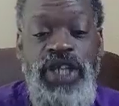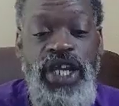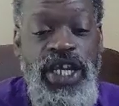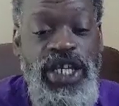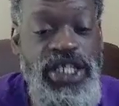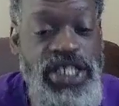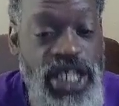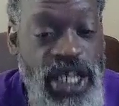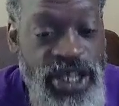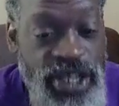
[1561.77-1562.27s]

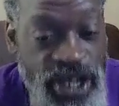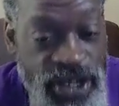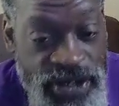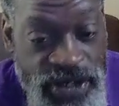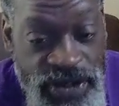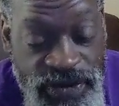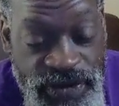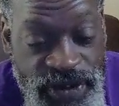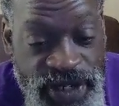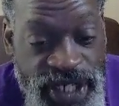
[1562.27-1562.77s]
ladies. How y'all
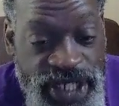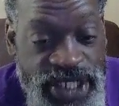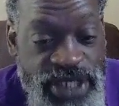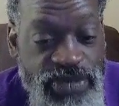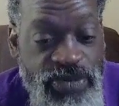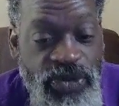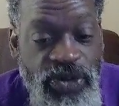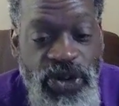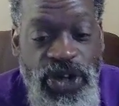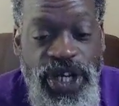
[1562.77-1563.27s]
doing this
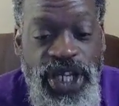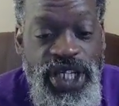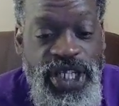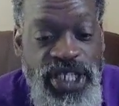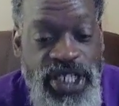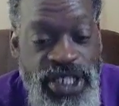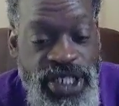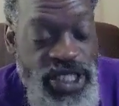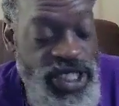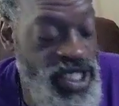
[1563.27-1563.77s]
morning?
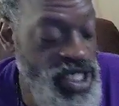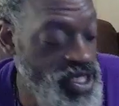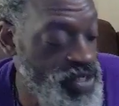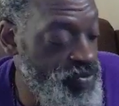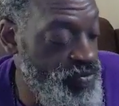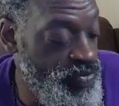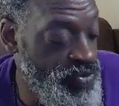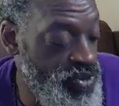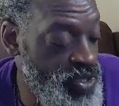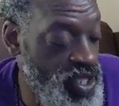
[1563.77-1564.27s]

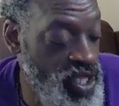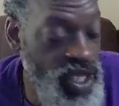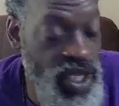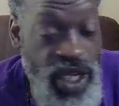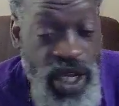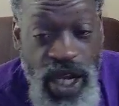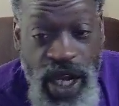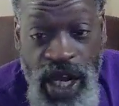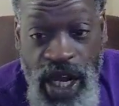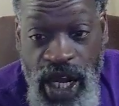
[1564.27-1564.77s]

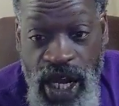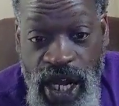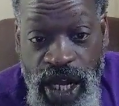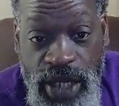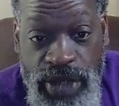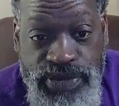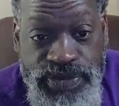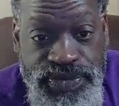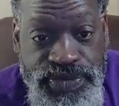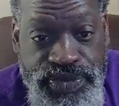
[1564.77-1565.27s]

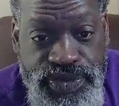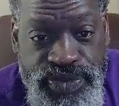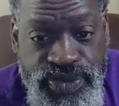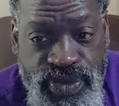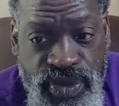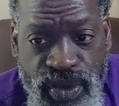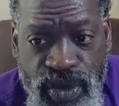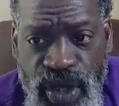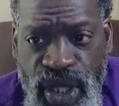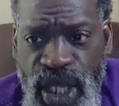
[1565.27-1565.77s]
Let
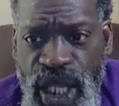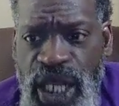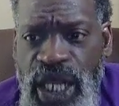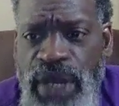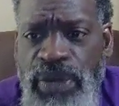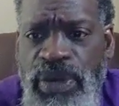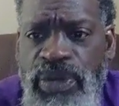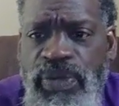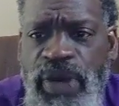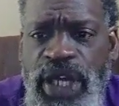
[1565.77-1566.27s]

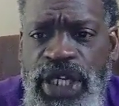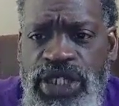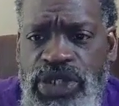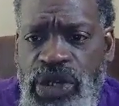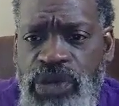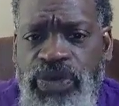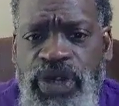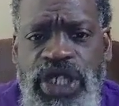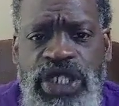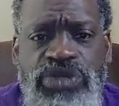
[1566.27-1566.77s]
me make
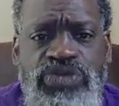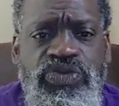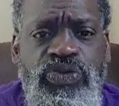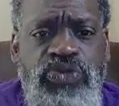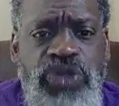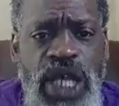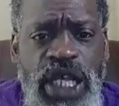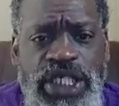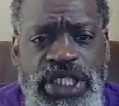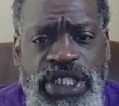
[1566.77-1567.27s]
sure, because
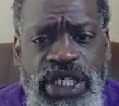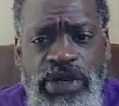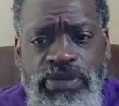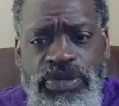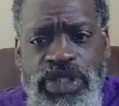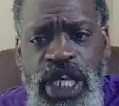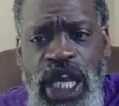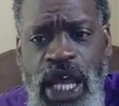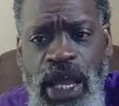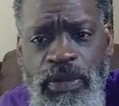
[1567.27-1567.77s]

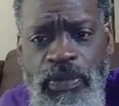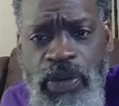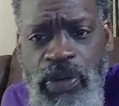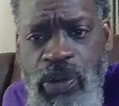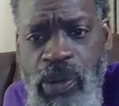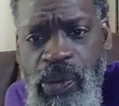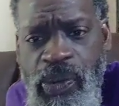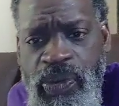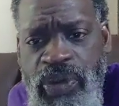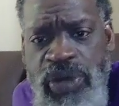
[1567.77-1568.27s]
sometimes
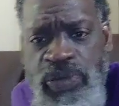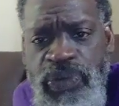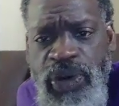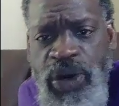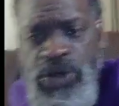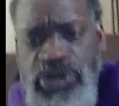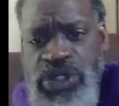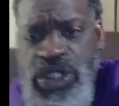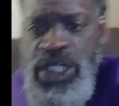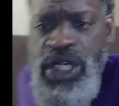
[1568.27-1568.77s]
people be
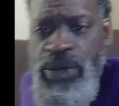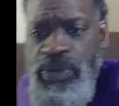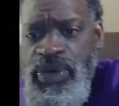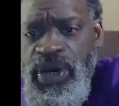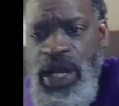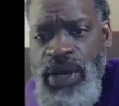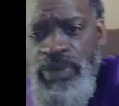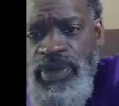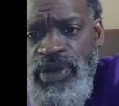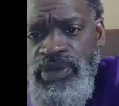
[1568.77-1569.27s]
posting up
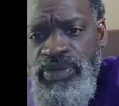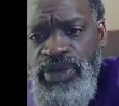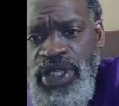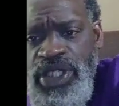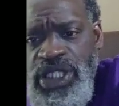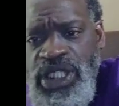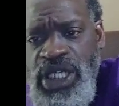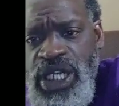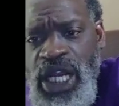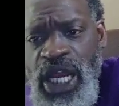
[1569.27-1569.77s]
and I be
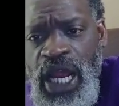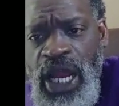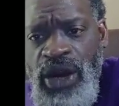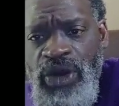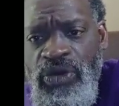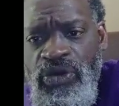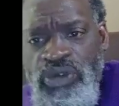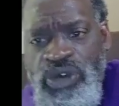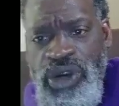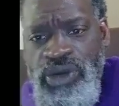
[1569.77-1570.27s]
missing it. I
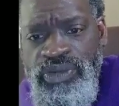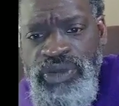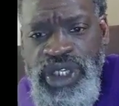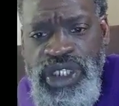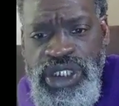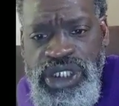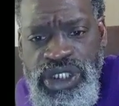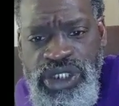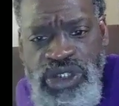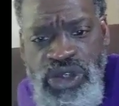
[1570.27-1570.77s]
don't want to
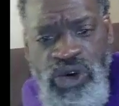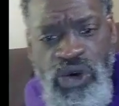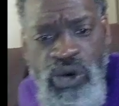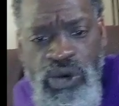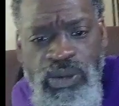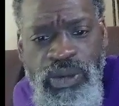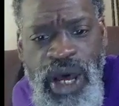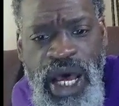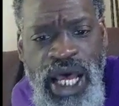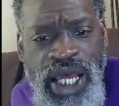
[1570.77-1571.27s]
miss
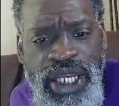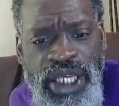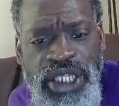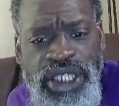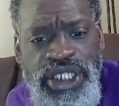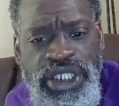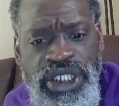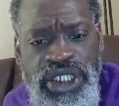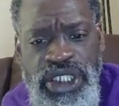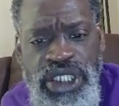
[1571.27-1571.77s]

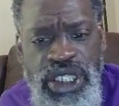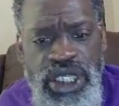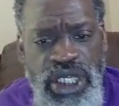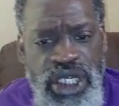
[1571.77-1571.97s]
nobody's